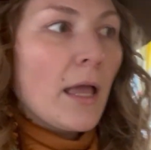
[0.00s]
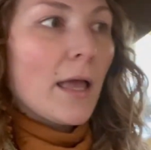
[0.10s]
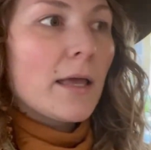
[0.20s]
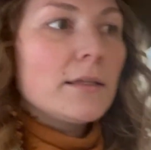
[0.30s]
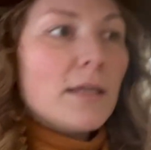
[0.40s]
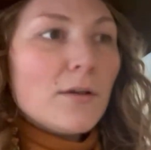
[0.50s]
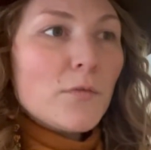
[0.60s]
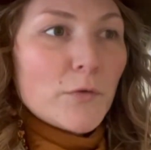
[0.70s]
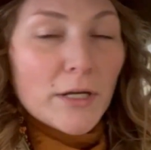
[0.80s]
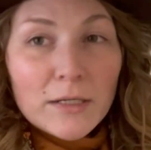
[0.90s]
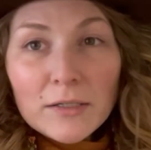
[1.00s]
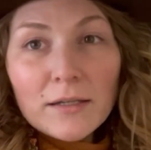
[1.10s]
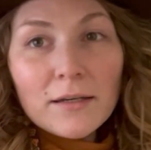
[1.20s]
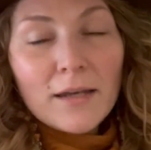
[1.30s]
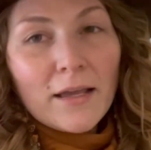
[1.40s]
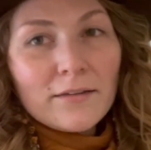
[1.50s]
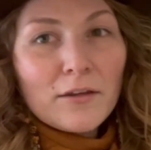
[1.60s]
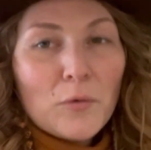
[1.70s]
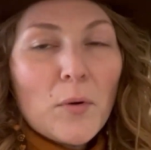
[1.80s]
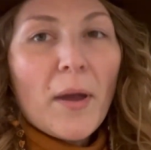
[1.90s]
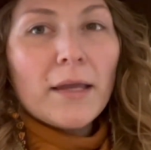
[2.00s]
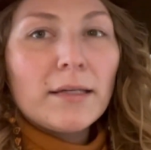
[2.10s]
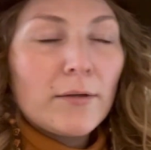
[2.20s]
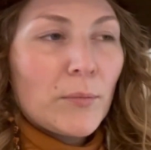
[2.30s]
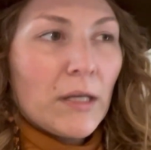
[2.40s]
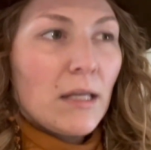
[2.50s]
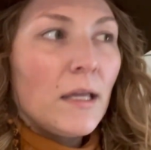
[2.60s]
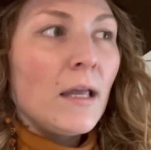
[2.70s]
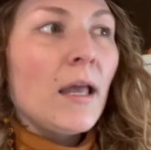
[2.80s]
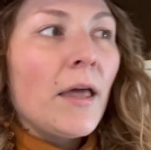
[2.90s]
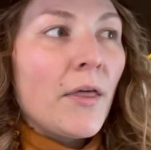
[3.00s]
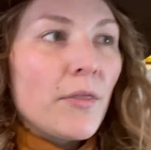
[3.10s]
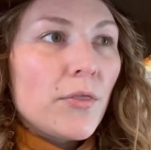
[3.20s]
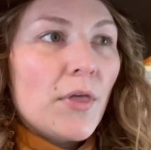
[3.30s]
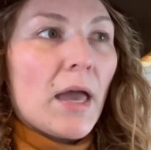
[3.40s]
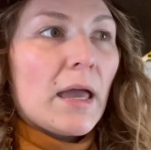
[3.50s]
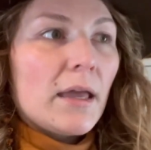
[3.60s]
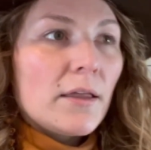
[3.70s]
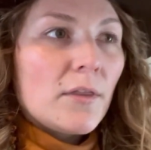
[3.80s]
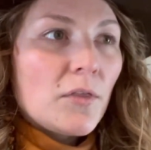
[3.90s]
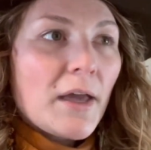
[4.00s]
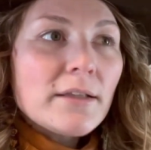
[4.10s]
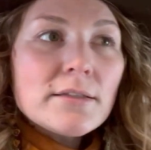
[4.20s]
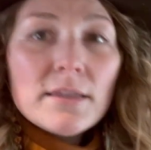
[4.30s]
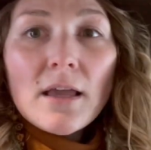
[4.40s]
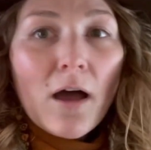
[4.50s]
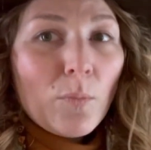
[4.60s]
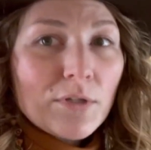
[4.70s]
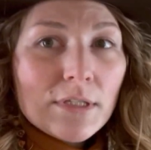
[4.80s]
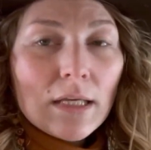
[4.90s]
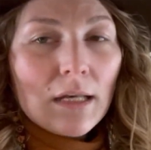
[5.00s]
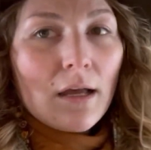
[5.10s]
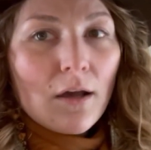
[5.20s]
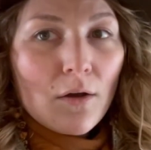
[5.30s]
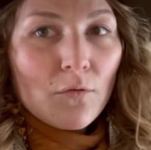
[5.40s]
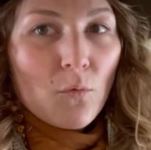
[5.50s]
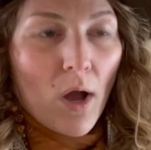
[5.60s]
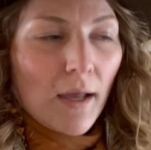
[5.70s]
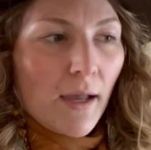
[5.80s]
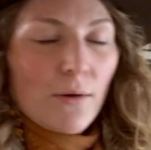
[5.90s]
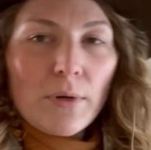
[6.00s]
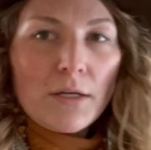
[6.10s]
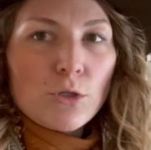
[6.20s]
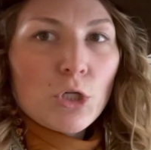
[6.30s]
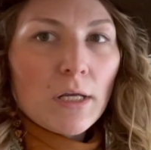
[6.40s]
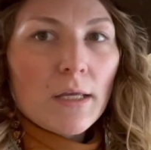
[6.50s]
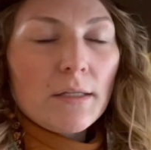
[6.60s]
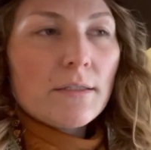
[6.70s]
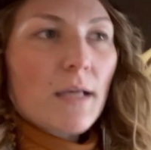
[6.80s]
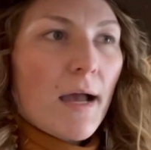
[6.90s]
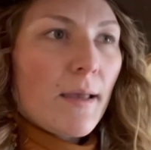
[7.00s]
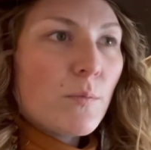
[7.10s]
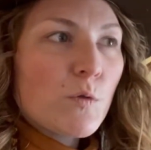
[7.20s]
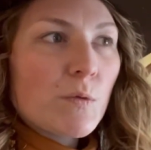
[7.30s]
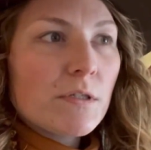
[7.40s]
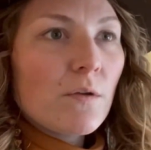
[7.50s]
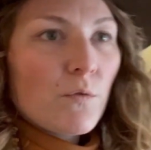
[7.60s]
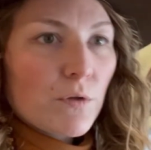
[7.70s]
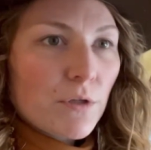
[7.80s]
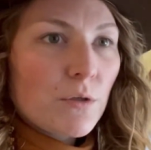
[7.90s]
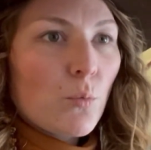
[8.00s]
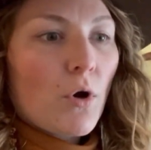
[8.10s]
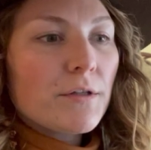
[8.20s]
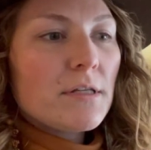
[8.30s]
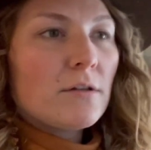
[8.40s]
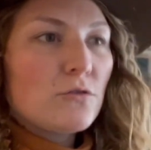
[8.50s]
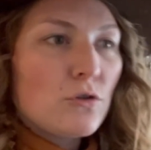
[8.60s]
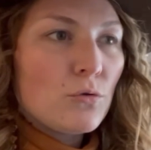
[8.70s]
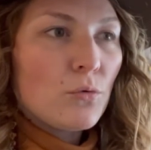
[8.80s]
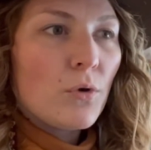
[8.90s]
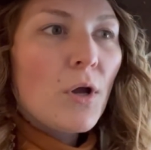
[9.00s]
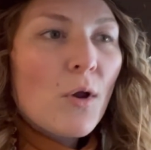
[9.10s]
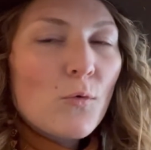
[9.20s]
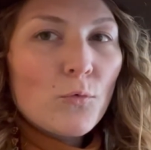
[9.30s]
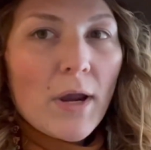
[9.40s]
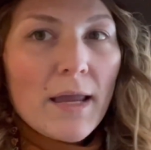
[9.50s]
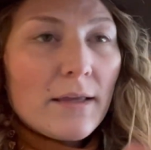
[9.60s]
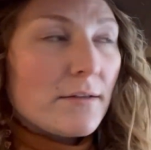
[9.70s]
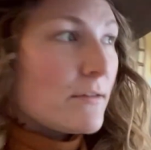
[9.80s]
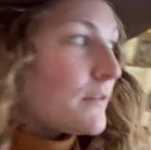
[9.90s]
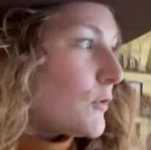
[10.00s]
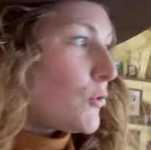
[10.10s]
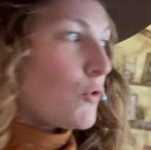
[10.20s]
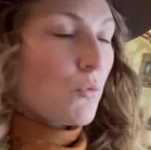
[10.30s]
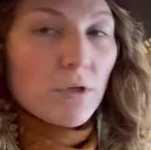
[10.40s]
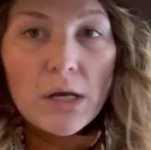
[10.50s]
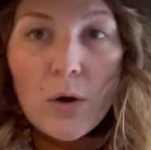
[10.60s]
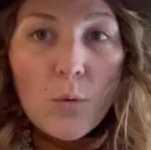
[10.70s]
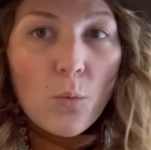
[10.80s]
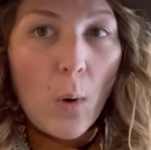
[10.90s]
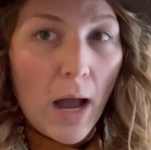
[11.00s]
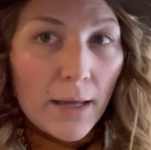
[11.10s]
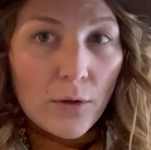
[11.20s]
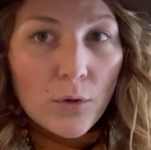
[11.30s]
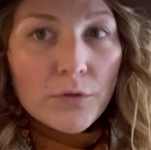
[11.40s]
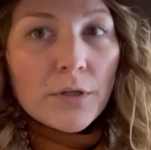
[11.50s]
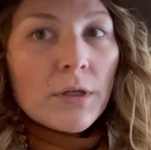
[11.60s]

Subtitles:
And then a friend nicely reminded me that that's the opposite of why I raise chickens. I'm specifically wanting to raise, wild